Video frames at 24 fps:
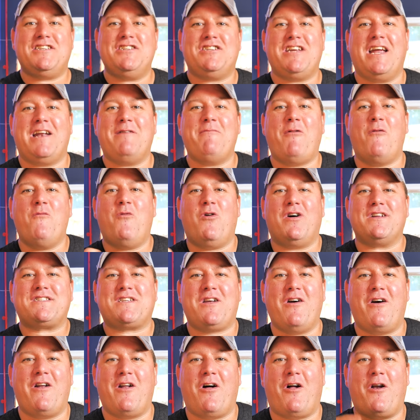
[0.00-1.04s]
and gentlemen, what's
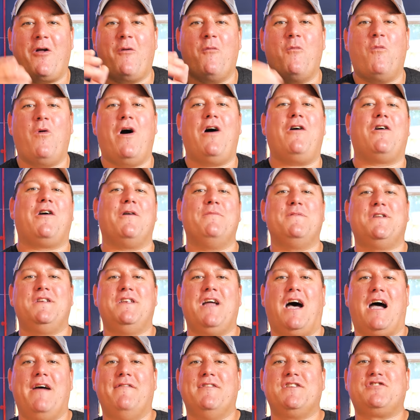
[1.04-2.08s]
going on? And welcome to
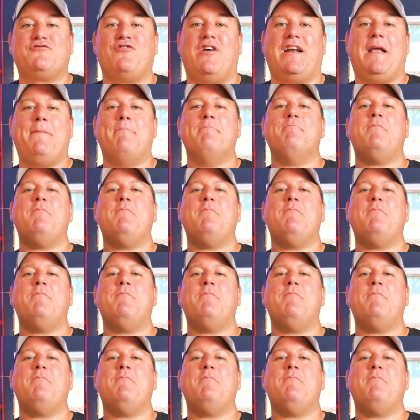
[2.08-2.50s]
Divers Ready.